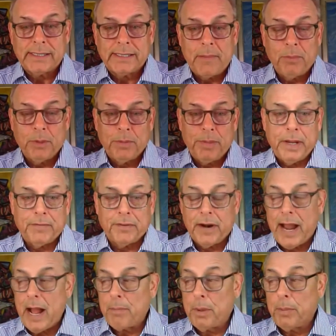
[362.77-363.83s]
step would be for
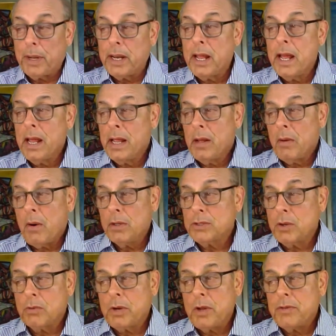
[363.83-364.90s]
Apple. But also
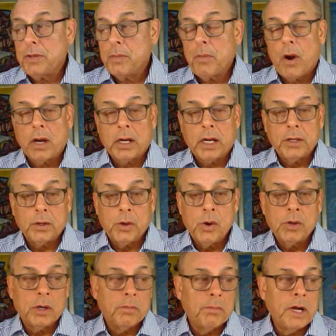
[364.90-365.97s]
agree with you, Mark, on the
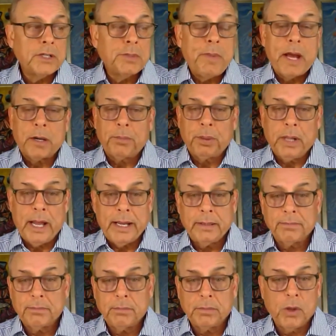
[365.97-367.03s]
Google. Much better play.
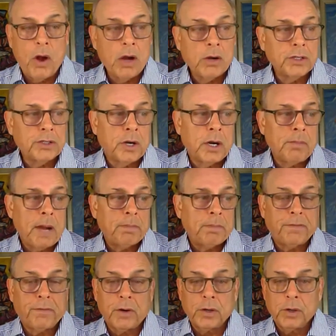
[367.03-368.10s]
Longer term, I
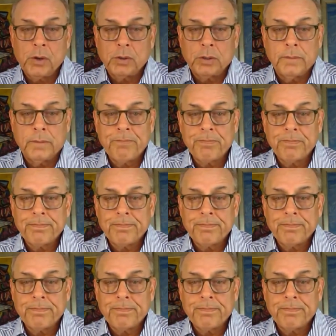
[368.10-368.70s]
prefer Google.